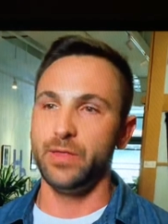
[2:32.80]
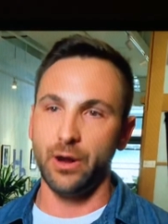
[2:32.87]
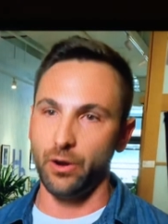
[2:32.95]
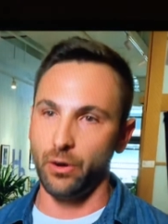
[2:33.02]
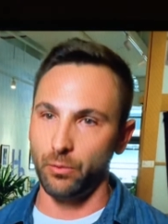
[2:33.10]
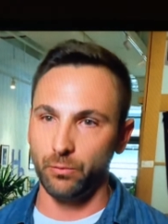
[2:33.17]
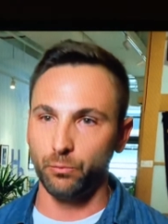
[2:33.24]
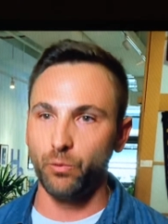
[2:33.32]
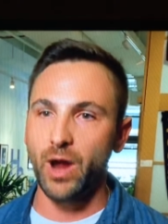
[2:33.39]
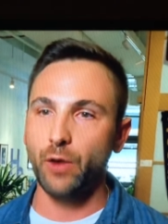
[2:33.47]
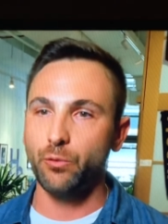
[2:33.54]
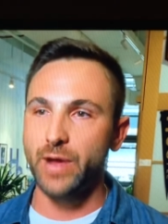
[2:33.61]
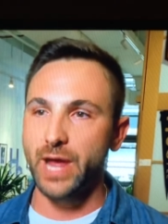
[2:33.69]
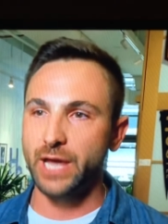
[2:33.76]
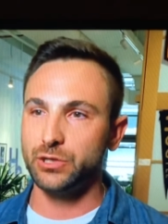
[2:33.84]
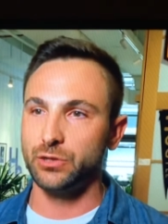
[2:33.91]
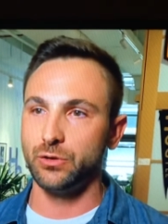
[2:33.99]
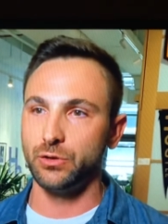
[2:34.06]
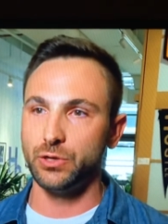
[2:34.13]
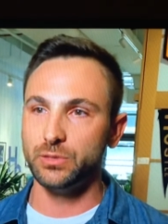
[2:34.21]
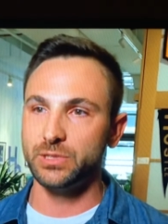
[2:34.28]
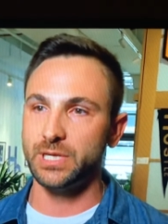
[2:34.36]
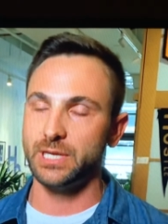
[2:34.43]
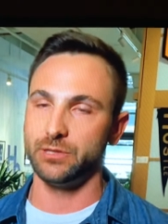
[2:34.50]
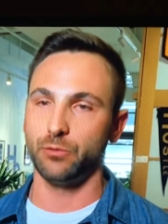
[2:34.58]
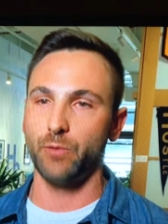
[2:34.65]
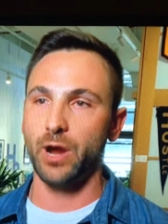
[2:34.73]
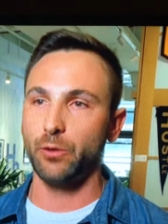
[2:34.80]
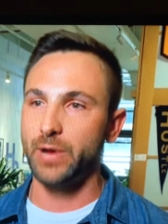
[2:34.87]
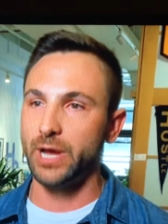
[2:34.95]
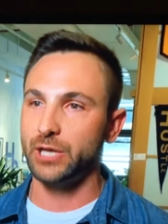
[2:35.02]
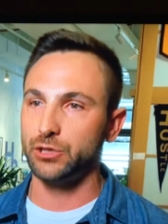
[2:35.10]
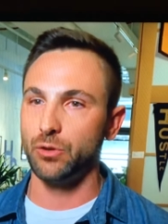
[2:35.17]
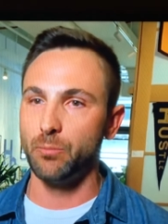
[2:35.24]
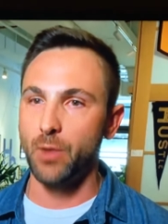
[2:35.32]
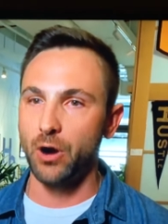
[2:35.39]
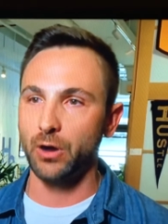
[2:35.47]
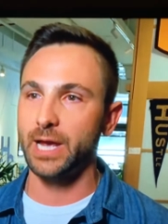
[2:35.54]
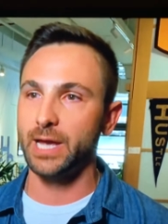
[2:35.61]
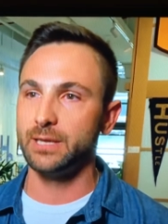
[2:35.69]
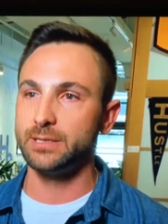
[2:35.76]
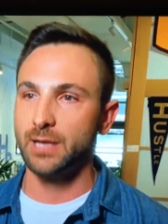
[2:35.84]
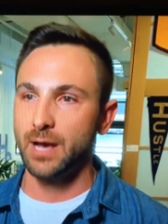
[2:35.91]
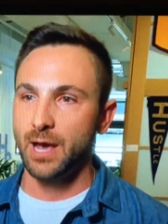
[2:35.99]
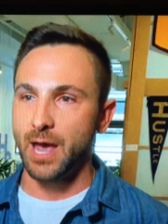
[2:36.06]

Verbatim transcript: their recreational uses and recreational markets